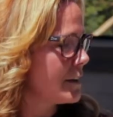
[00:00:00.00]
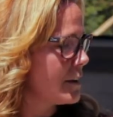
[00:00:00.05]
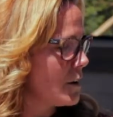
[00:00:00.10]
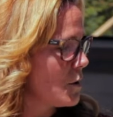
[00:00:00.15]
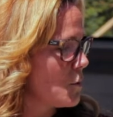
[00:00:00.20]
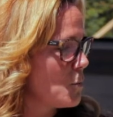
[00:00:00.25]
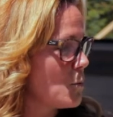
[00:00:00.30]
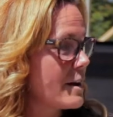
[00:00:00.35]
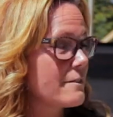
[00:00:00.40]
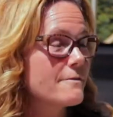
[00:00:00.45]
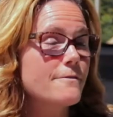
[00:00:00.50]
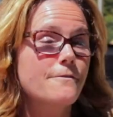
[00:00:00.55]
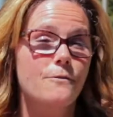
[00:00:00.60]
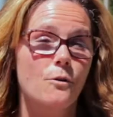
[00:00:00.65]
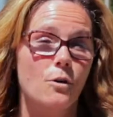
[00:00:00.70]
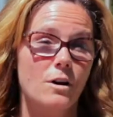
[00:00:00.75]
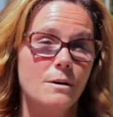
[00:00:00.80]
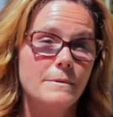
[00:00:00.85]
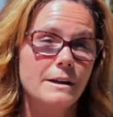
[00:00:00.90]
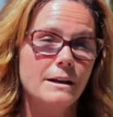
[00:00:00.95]
When
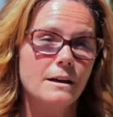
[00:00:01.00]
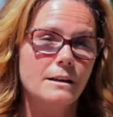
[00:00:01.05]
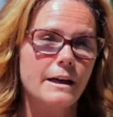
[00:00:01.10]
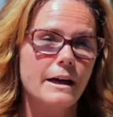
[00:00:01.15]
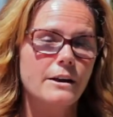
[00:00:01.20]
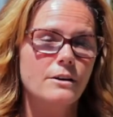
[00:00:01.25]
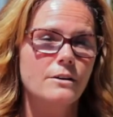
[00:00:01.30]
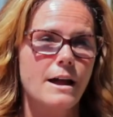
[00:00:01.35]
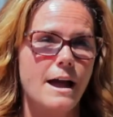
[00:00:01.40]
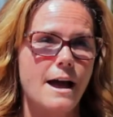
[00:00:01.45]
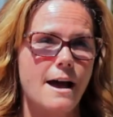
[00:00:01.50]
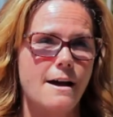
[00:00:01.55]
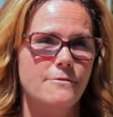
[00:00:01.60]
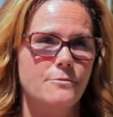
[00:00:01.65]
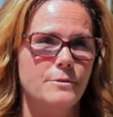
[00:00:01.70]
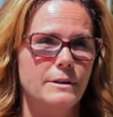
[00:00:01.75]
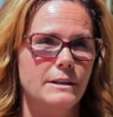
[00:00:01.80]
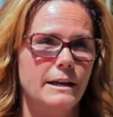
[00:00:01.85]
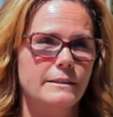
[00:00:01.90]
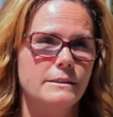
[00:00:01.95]
forming a letter F,
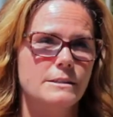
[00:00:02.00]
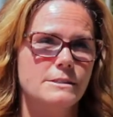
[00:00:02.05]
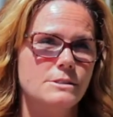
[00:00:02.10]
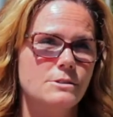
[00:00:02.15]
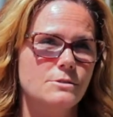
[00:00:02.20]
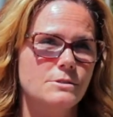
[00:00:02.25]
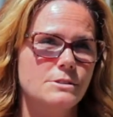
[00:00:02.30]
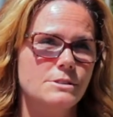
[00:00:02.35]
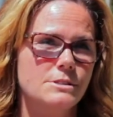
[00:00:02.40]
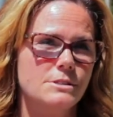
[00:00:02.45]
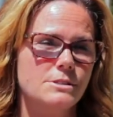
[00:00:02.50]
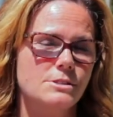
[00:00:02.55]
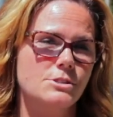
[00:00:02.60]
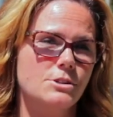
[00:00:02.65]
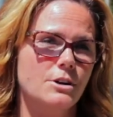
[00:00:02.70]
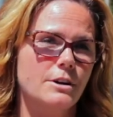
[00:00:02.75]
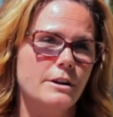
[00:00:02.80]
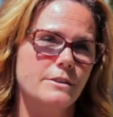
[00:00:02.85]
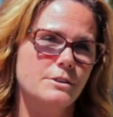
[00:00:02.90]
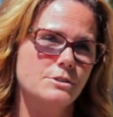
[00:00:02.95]
we like the students to
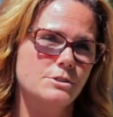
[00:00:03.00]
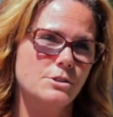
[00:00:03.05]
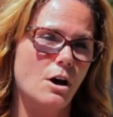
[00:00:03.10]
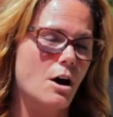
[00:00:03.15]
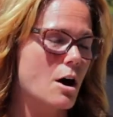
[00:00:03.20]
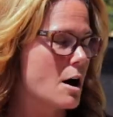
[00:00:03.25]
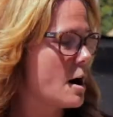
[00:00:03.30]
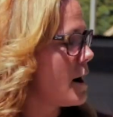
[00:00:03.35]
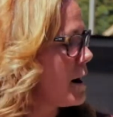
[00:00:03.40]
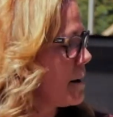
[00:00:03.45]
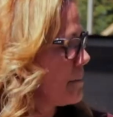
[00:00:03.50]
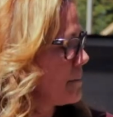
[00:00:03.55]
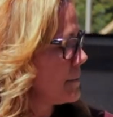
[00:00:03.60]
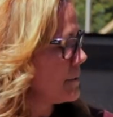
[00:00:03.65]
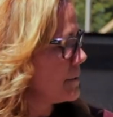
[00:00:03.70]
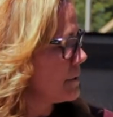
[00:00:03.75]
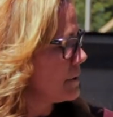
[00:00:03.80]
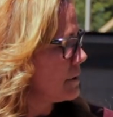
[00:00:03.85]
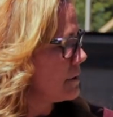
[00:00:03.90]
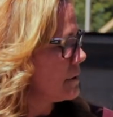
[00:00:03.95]
start at the top,
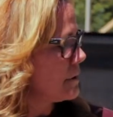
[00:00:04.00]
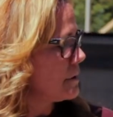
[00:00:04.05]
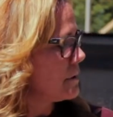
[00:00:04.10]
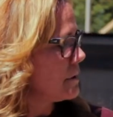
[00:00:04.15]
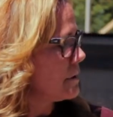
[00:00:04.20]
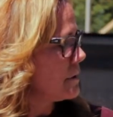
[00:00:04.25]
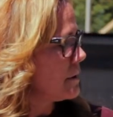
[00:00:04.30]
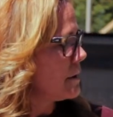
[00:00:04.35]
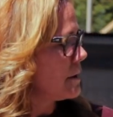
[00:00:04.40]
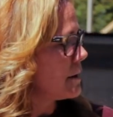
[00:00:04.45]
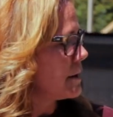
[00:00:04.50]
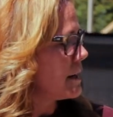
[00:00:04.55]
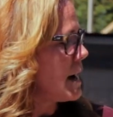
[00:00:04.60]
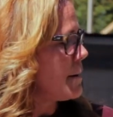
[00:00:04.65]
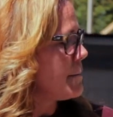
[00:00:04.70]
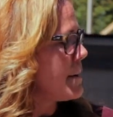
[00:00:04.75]
come